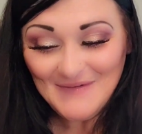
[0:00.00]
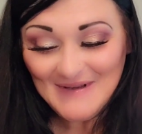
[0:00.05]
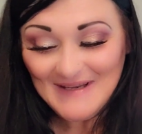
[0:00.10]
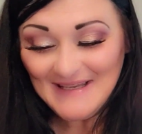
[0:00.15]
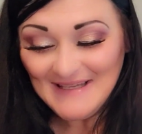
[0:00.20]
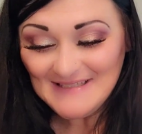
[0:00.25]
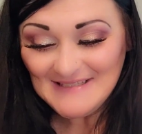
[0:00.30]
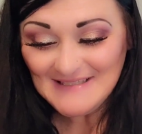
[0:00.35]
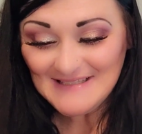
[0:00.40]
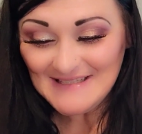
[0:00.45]

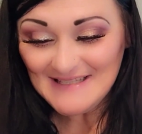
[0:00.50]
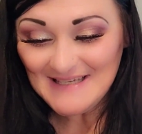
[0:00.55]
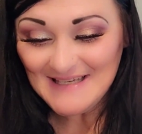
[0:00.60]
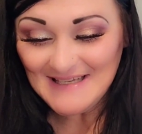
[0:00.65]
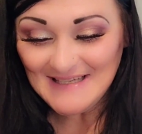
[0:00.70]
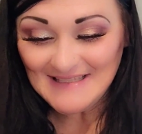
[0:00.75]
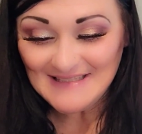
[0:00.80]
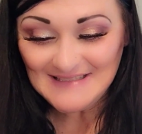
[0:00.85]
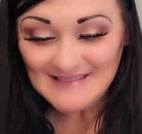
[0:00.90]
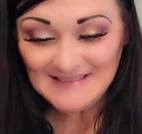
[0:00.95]
What is
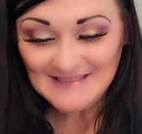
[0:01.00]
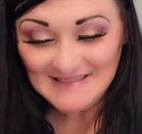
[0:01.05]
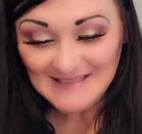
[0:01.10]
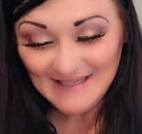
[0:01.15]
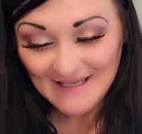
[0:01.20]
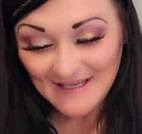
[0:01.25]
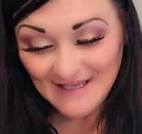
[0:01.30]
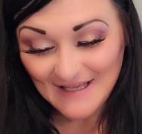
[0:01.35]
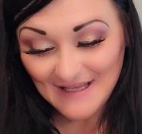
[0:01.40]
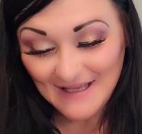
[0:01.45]
this?
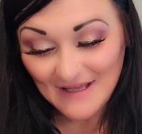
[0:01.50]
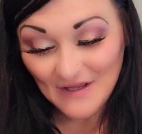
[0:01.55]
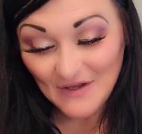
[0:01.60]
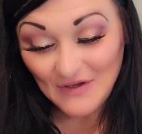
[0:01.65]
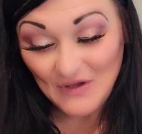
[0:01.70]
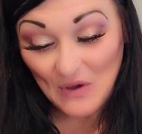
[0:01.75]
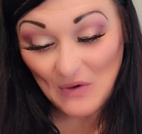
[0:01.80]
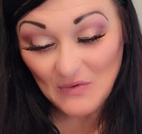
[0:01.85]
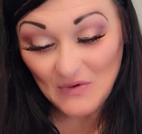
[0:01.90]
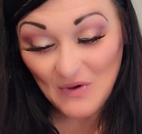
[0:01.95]

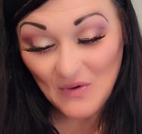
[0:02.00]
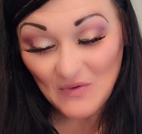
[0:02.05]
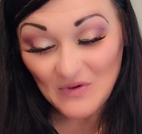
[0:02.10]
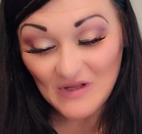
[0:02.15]
Cocoa